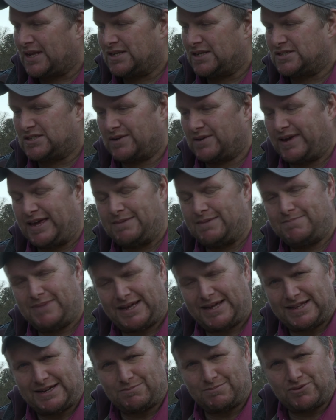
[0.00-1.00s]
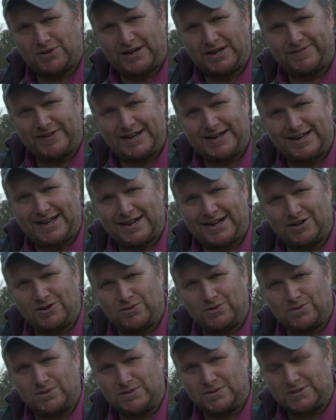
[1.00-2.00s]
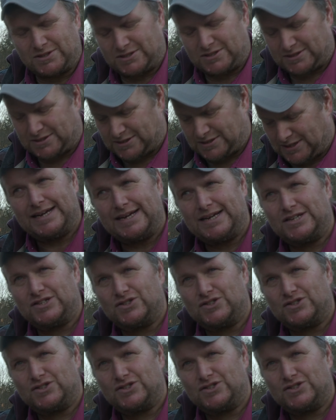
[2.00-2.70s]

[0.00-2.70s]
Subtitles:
So he met that private landlord's